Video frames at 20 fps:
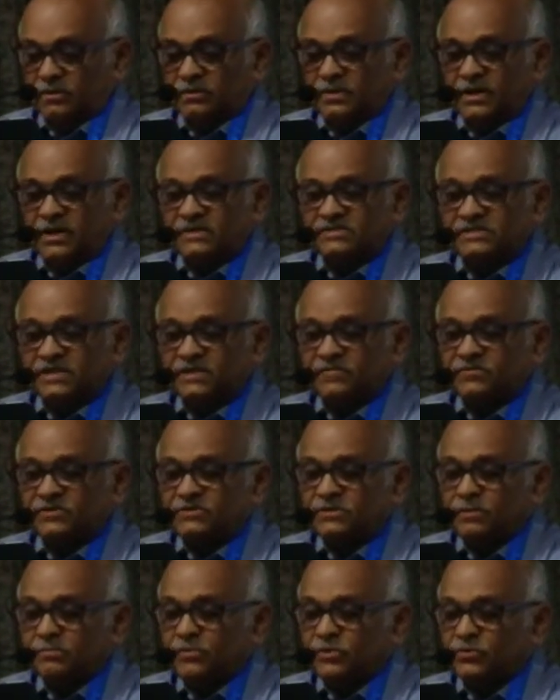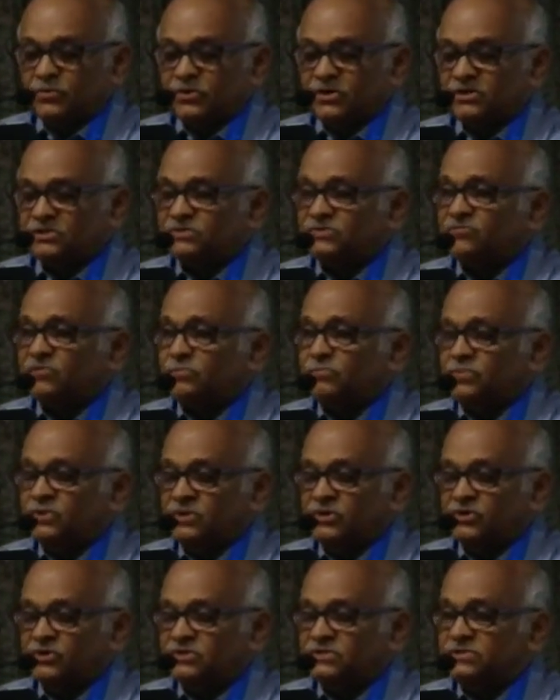They discovered the mutants of a
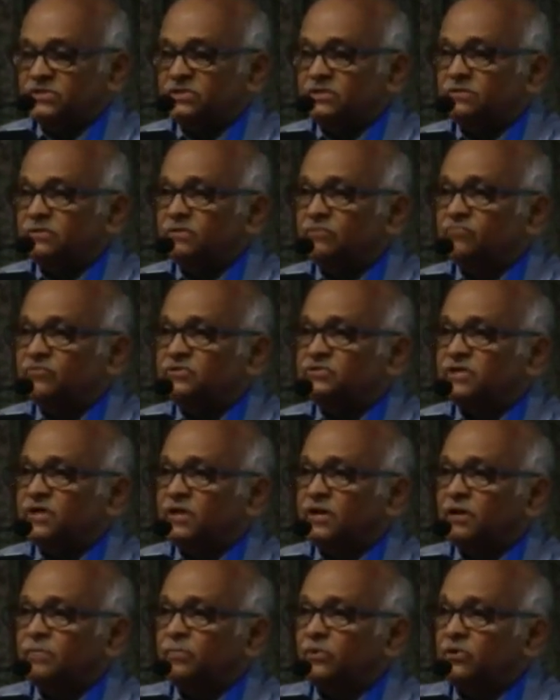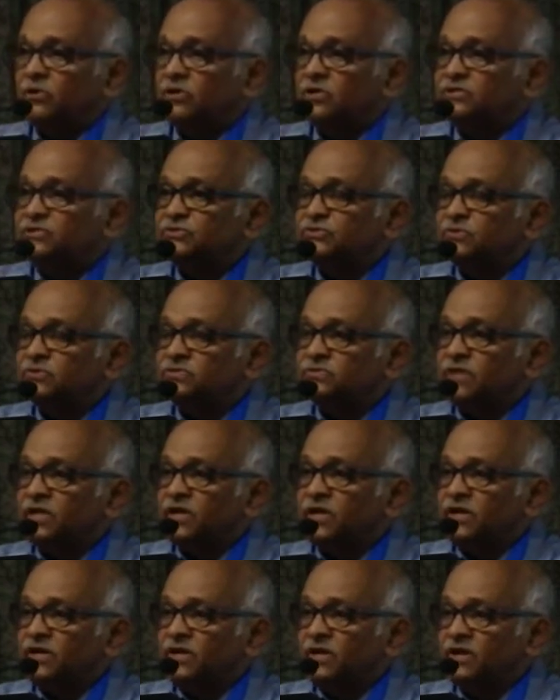period gene which can abolish your
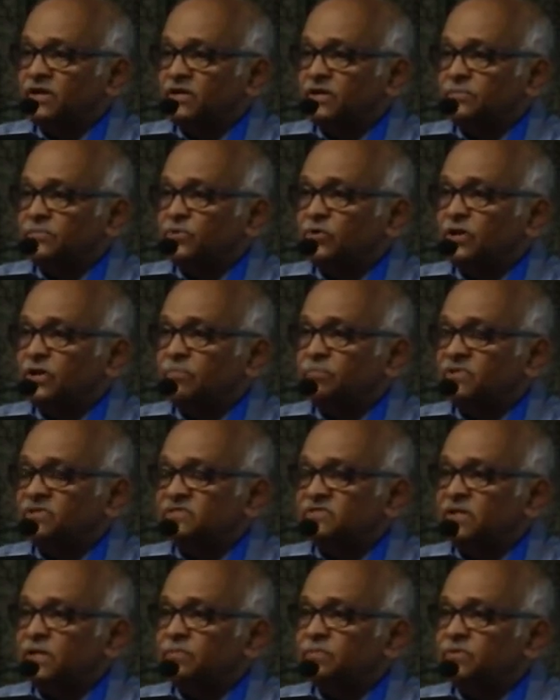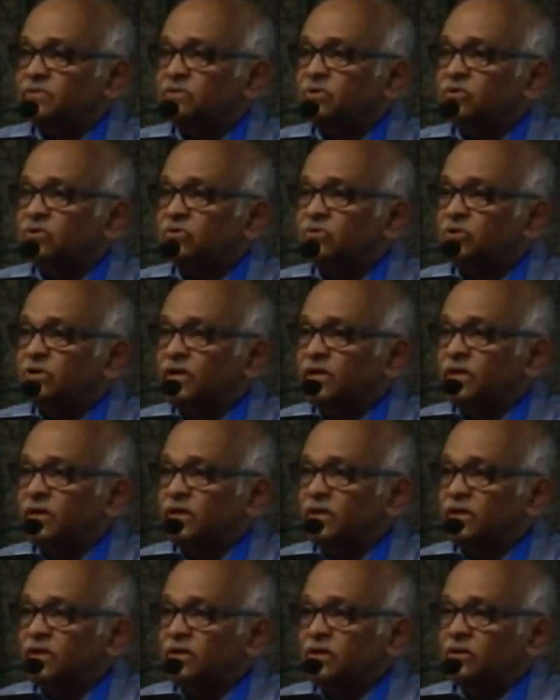circadian rhythm. You can be sleeping the whole
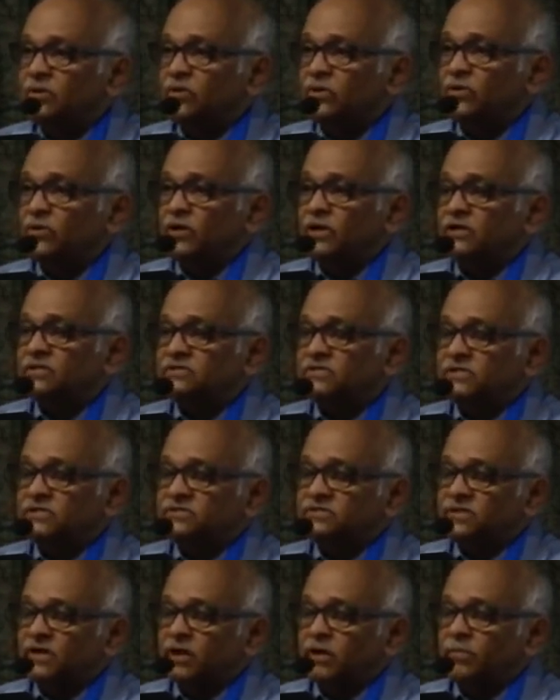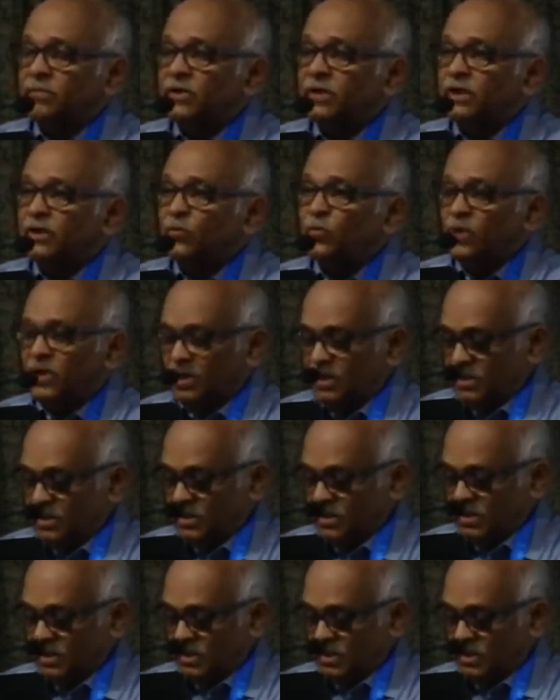day or you can remain awake.